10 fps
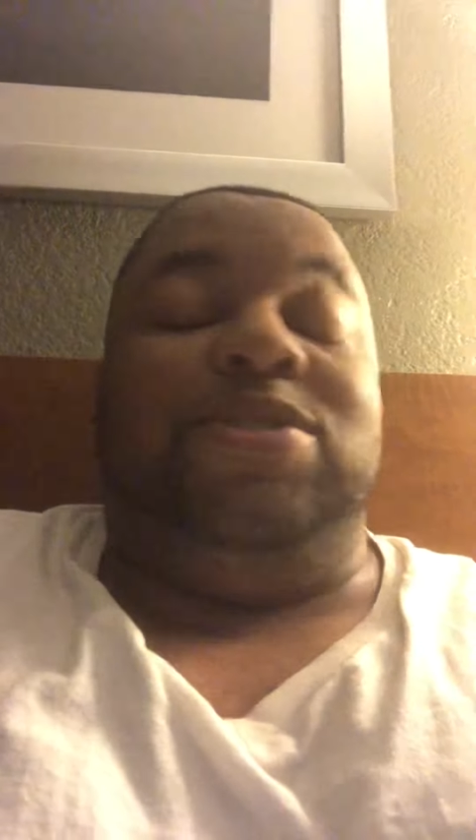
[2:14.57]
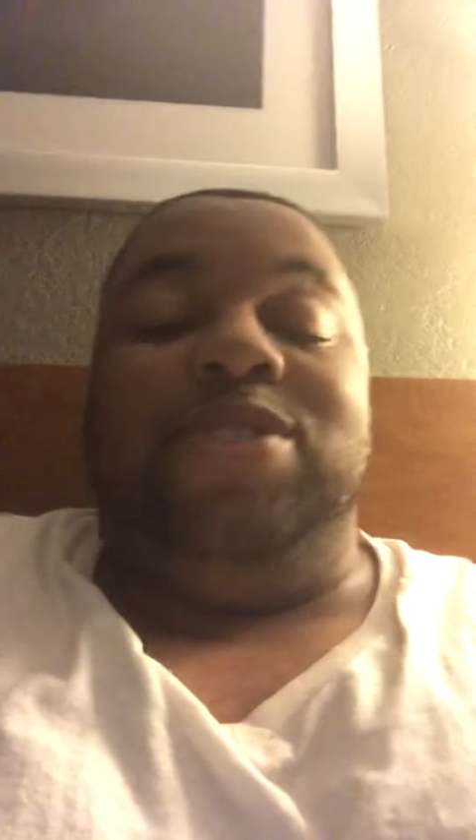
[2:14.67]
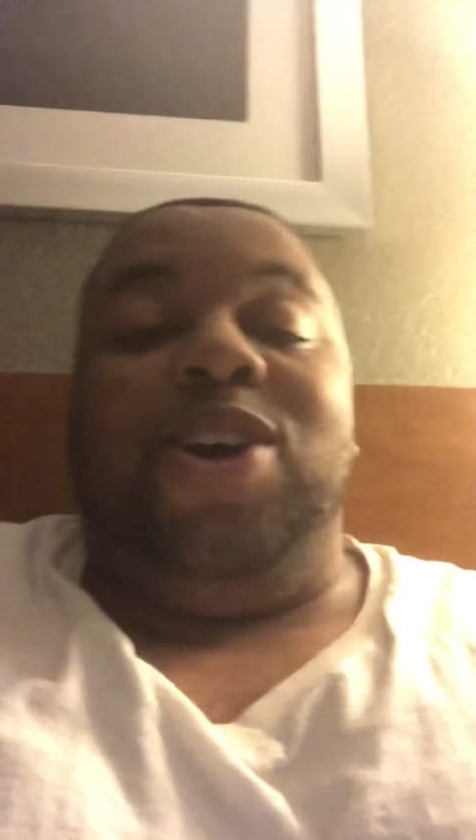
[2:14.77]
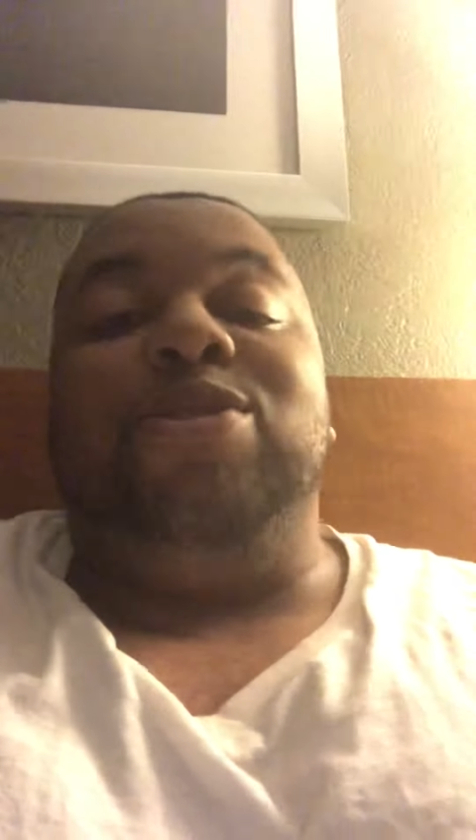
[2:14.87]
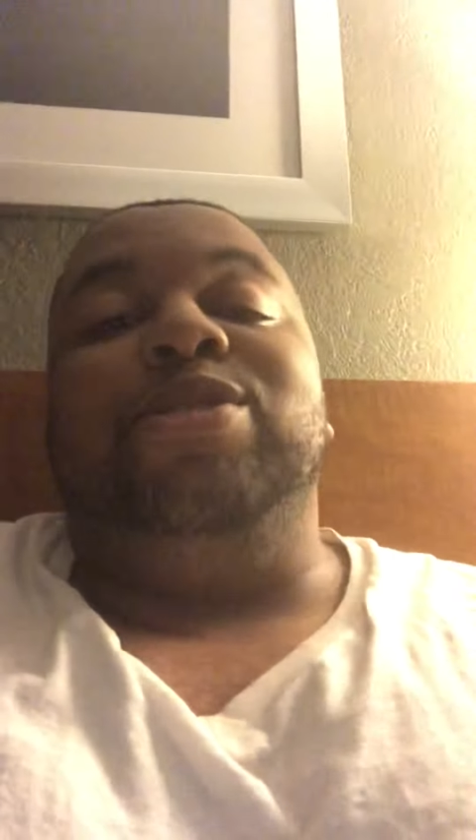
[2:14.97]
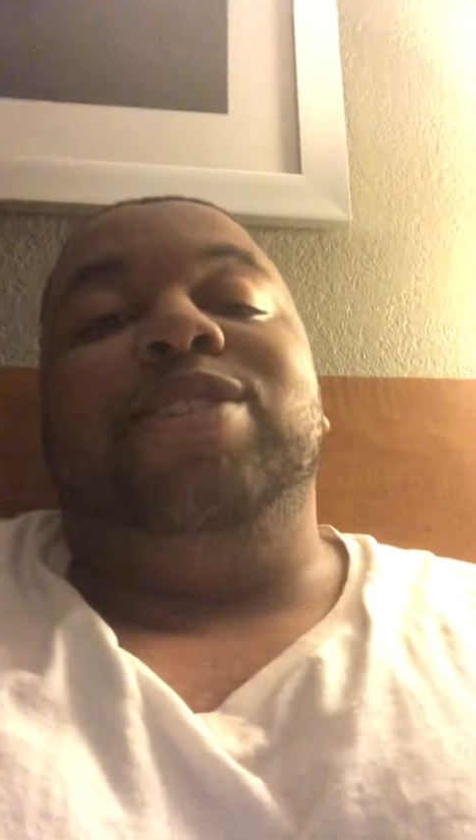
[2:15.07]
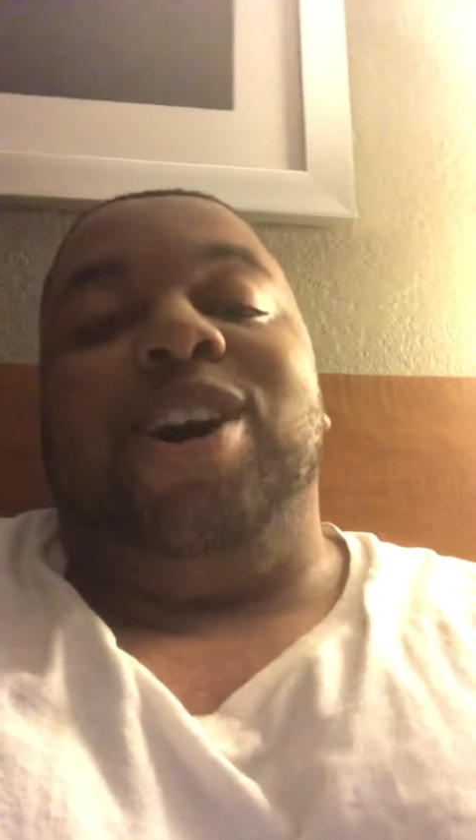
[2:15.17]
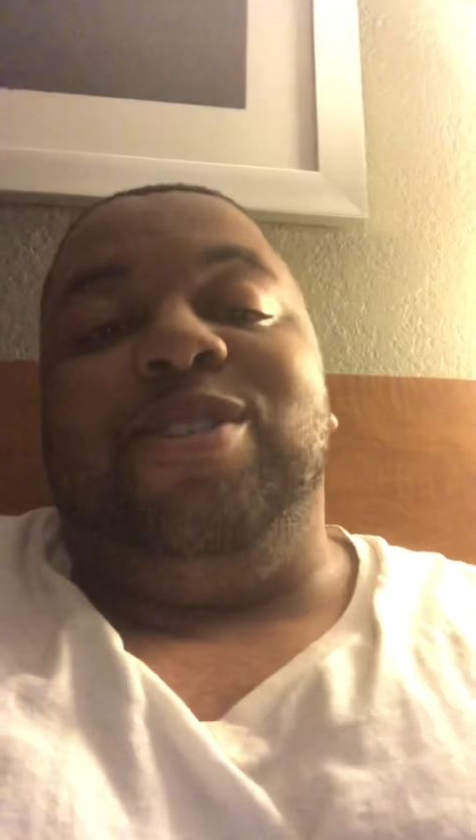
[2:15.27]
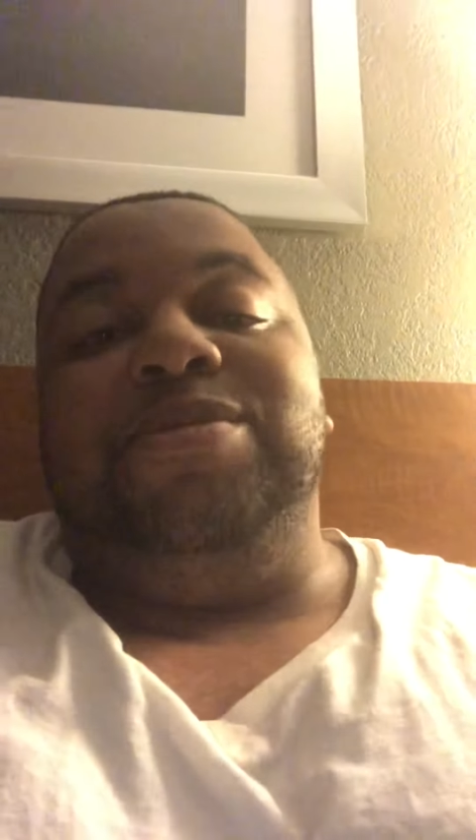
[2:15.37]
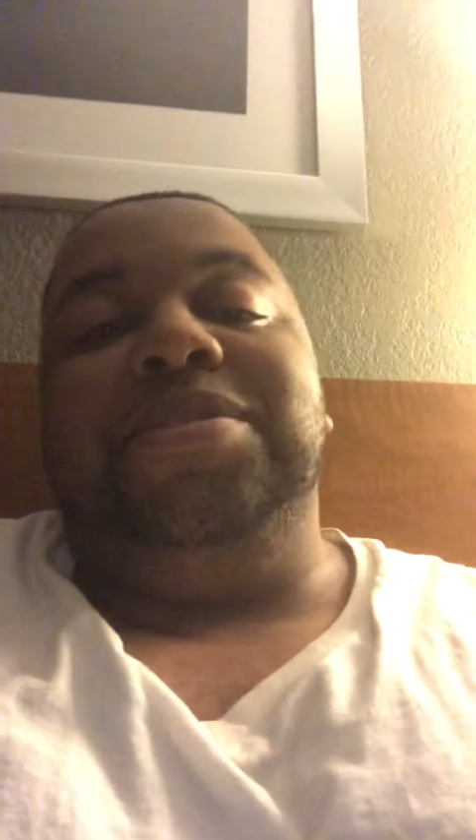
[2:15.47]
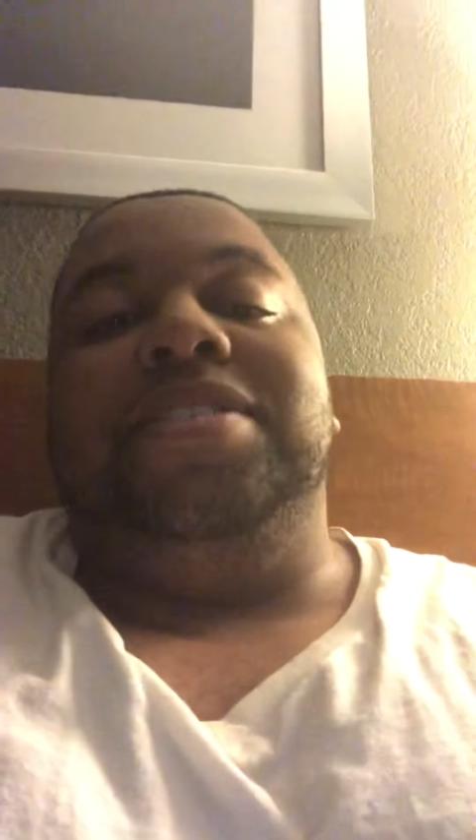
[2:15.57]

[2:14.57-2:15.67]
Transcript: you know, you know.